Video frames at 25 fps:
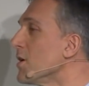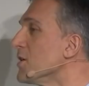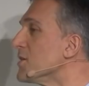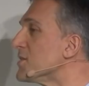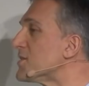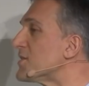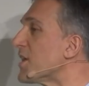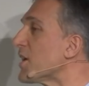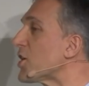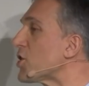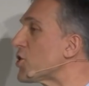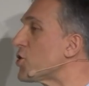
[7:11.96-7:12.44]

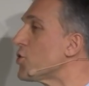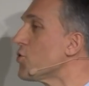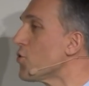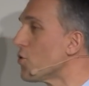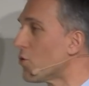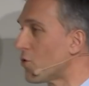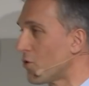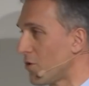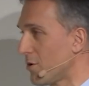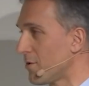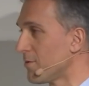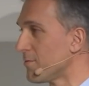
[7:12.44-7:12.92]

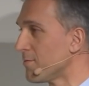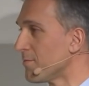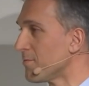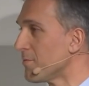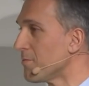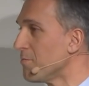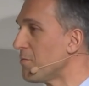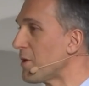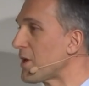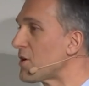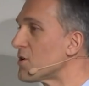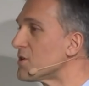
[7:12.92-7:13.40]
secure,
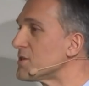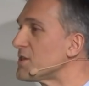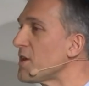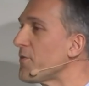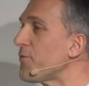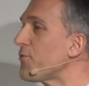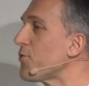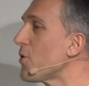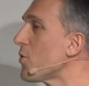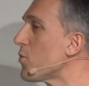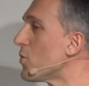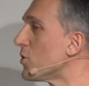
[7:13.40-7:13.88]
because
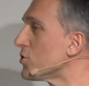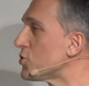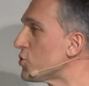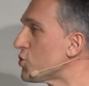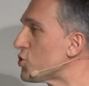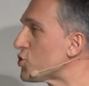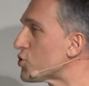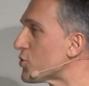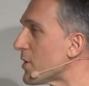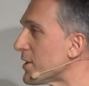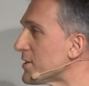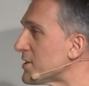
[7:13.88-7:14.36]
if we want to
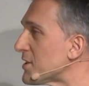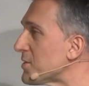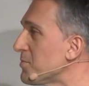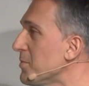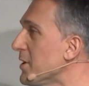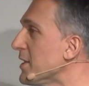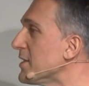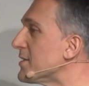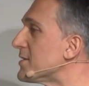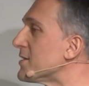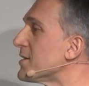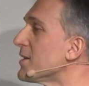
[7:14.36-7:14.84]

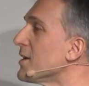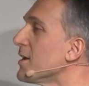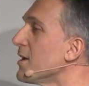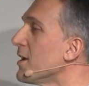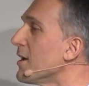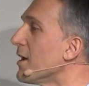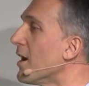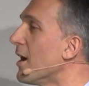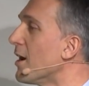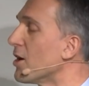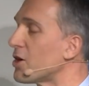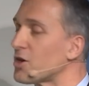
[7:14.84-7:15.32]
transmit
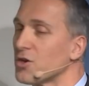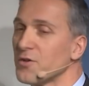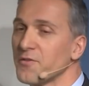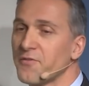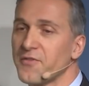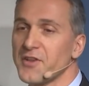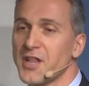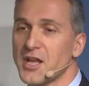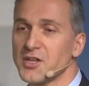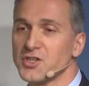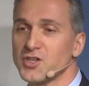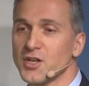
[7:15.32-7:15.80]

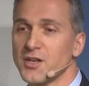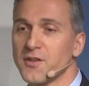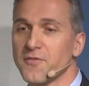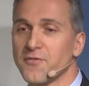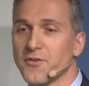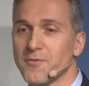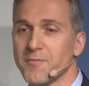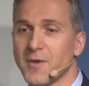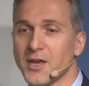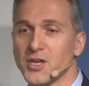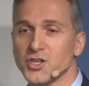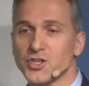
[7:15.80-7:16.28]
confidential
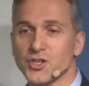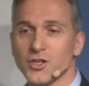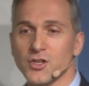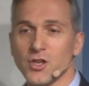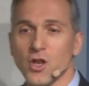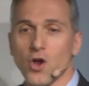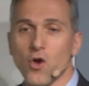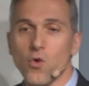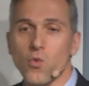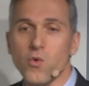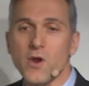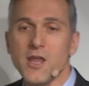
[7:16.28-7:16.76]
information,
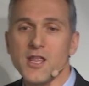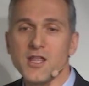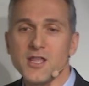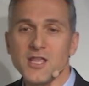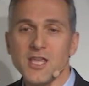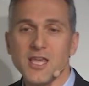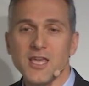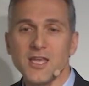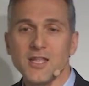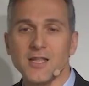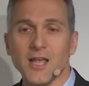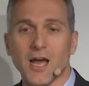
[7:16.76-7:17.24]
we
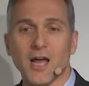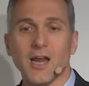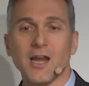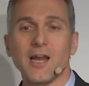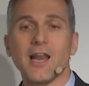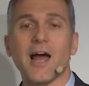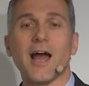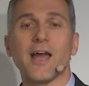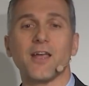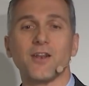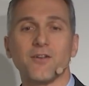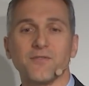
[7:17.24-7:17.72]
need
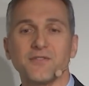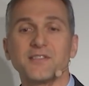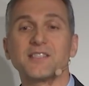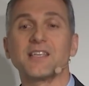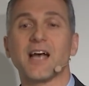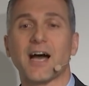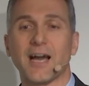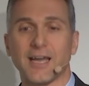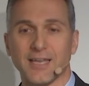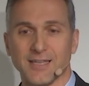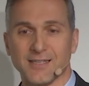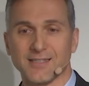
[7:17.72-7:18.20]
line of
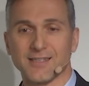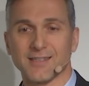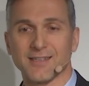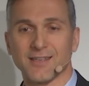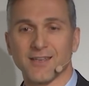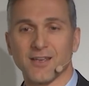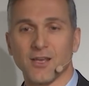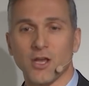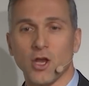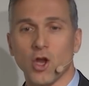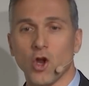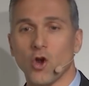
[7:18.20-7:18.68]
sight.
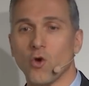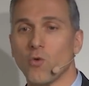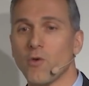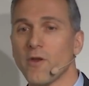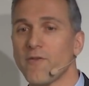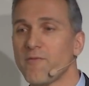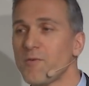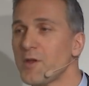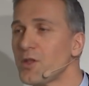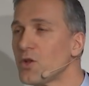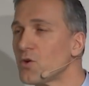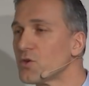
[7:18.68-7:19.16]

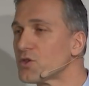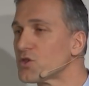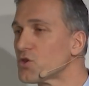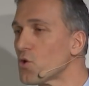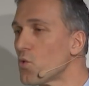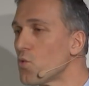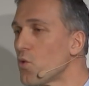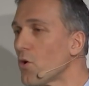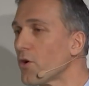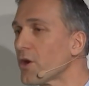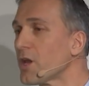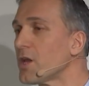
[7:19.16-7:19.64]
We've been also
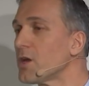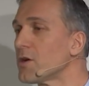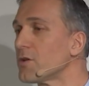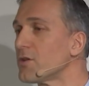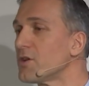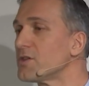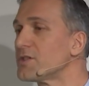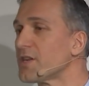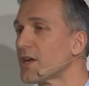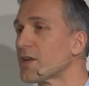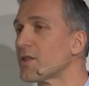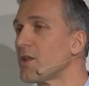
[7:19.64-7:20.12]
working on
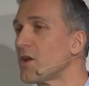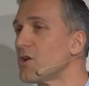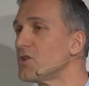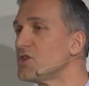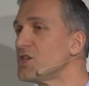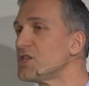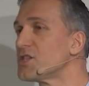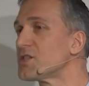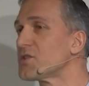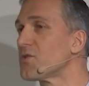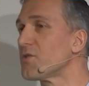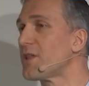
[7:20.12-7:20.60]
the
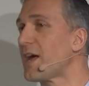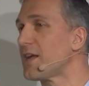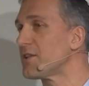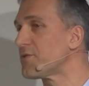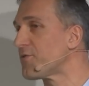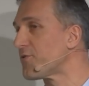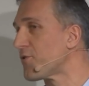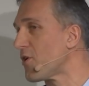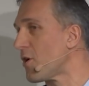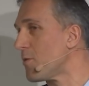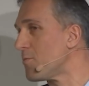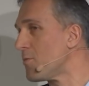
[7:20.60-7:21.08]
technology so that
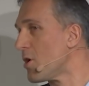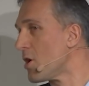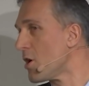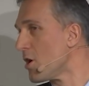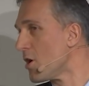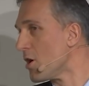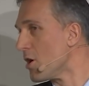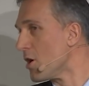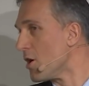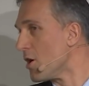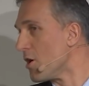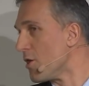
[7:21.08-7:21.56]
from
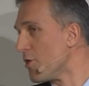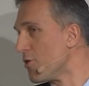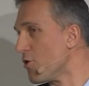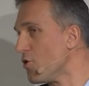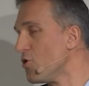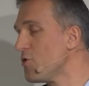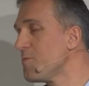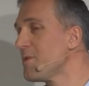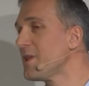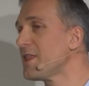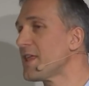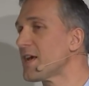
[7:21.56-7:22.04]
the
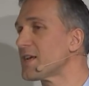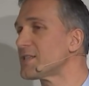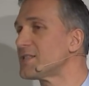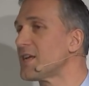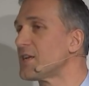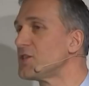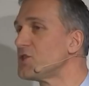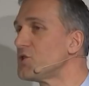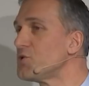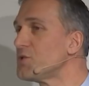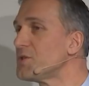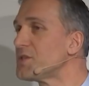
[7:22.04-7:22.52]
luminaires
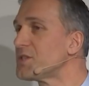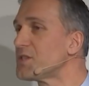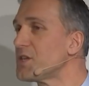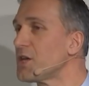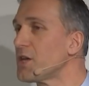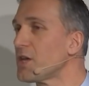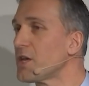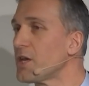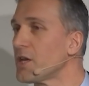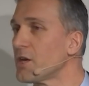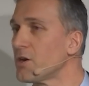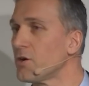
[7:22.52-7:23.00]
that you see
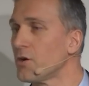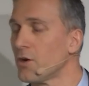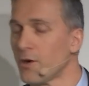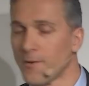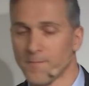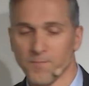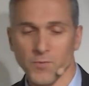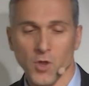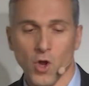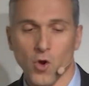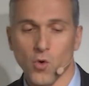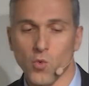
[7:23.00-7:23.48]
here,
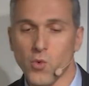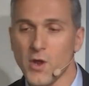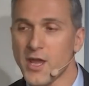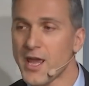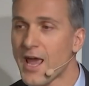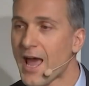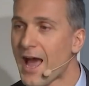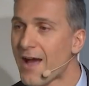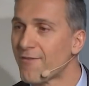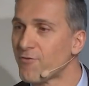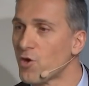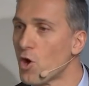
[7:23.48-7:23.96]
we
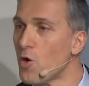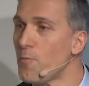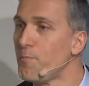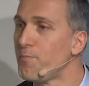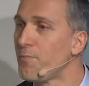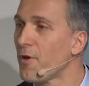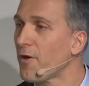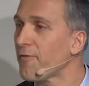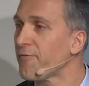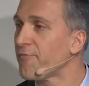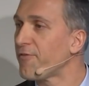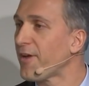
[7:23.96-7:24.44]
have a
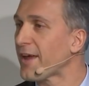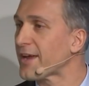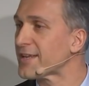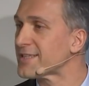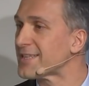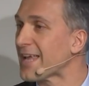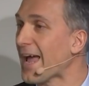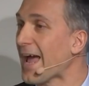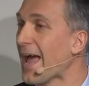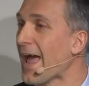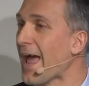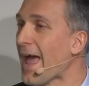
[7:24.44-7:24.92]

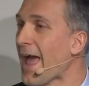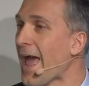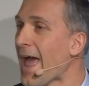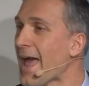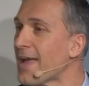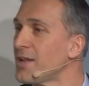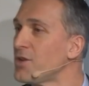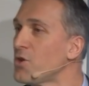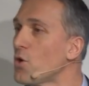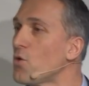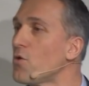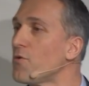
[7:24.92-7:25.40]
perfect
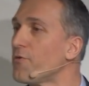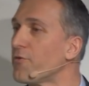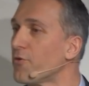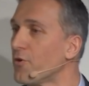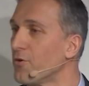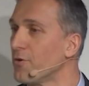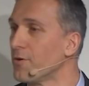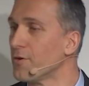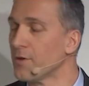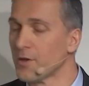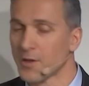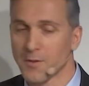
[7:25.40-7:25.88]

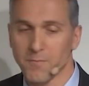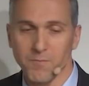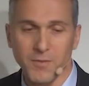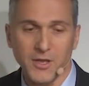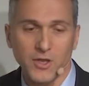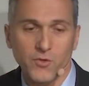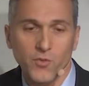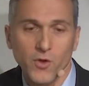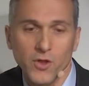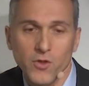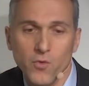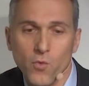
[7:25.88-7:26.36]
handover
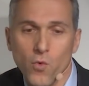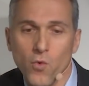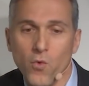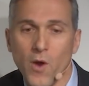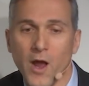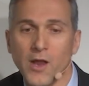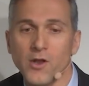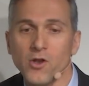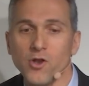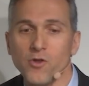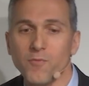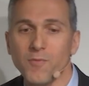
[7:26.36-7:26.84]
between
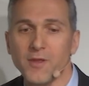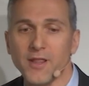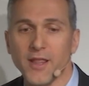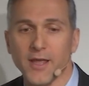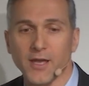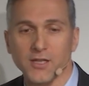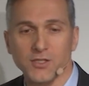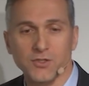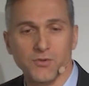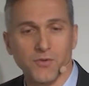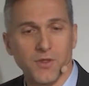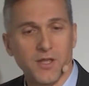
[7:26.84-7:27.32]
one
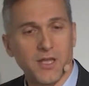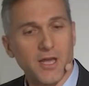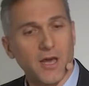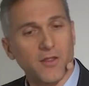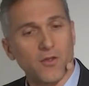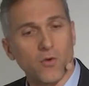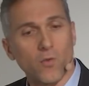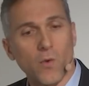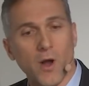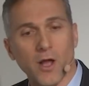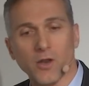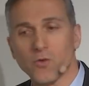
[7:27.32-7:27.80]
luminaire to the
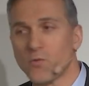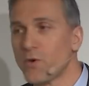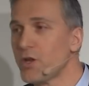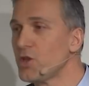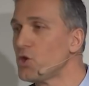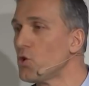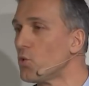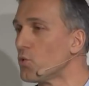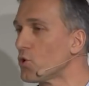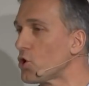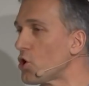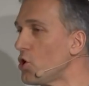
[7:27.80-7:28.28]
other one. We
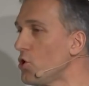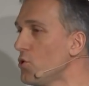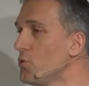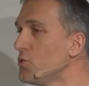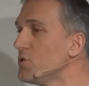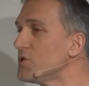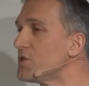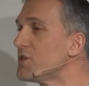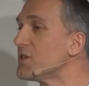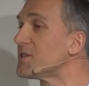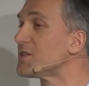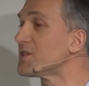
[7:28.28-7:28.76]
don't
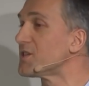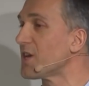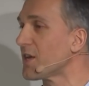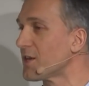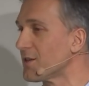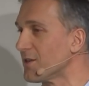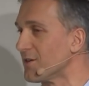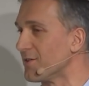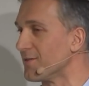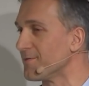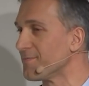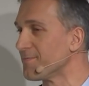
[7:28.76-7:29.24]
lose the
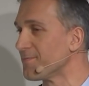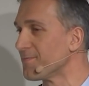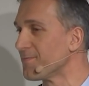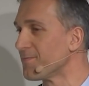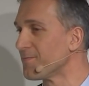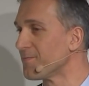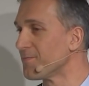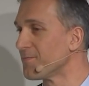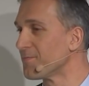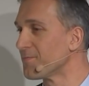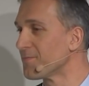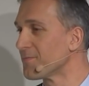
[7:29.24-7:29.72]
signal.
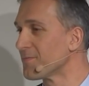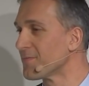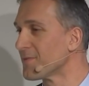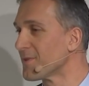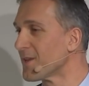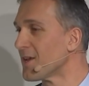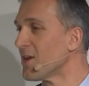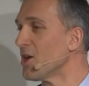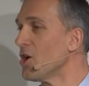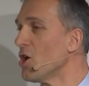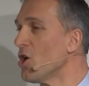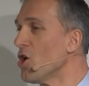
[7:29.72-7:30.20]

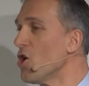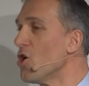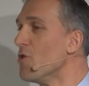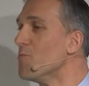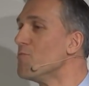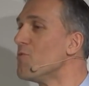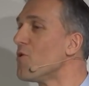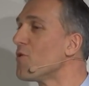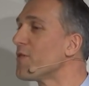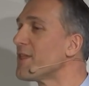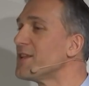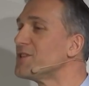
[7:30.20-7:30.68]

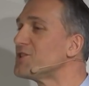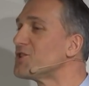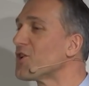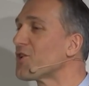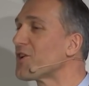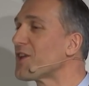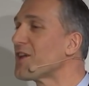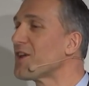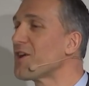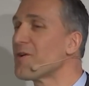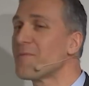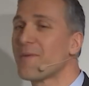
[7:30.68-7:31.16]
More than
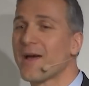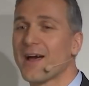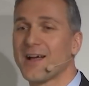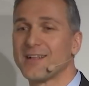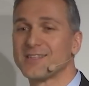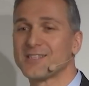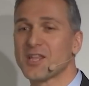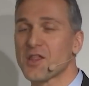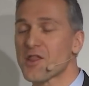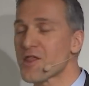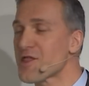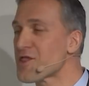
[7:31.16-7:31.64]
talking
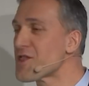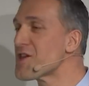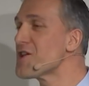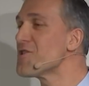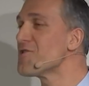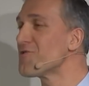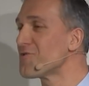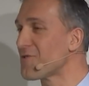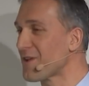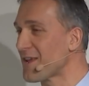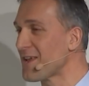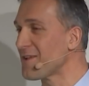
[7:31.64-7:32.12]
about
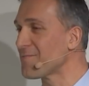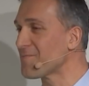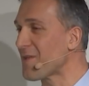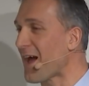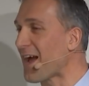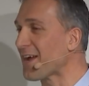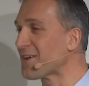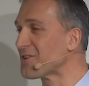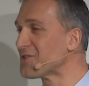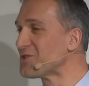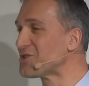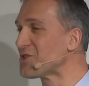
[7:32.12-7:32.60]
theory,
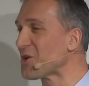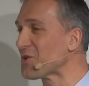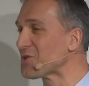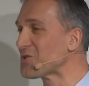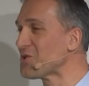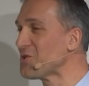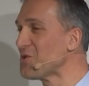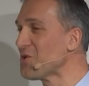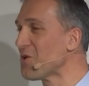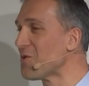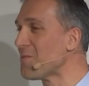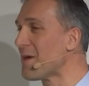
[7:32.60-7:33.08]
I can talk
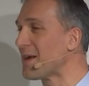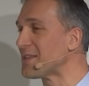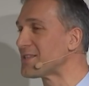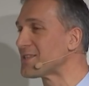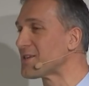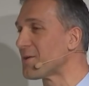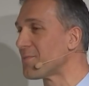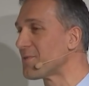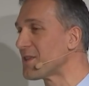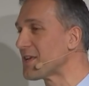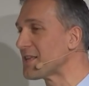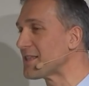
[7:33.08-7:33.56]
to you about
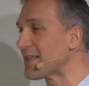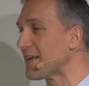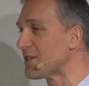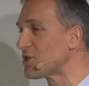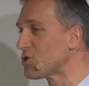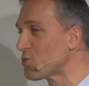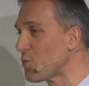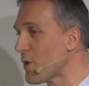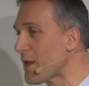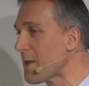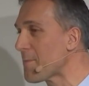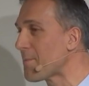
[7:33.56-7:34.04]
something
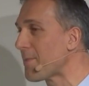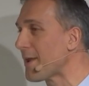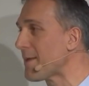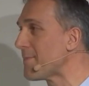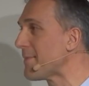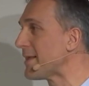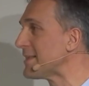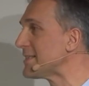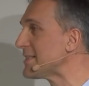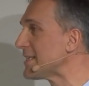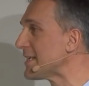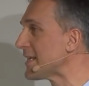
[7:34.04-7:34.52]
that we're
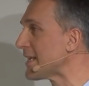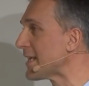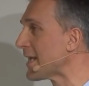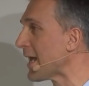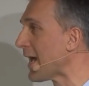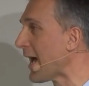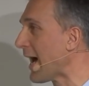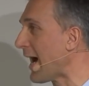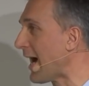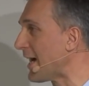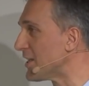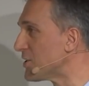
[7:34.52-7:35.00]
implementing
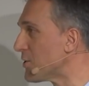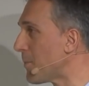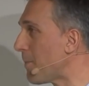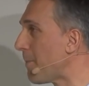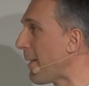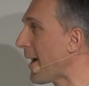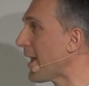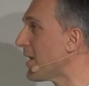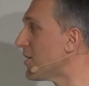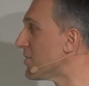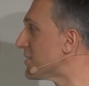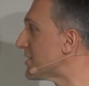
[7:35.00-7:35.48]
as a
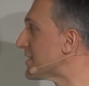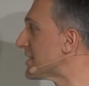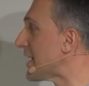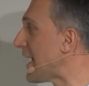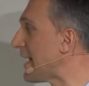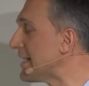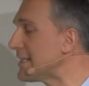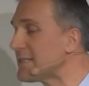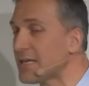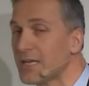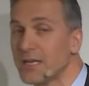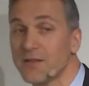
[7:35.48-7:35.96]
pilot
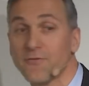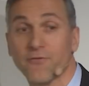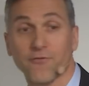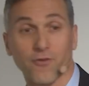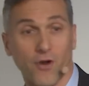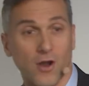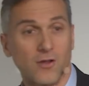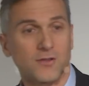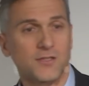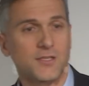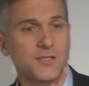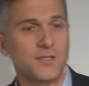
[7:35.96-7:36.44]
site in
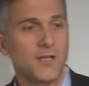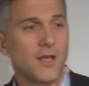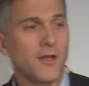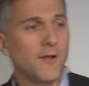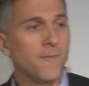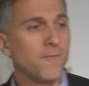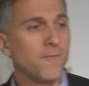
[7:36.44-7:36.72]
France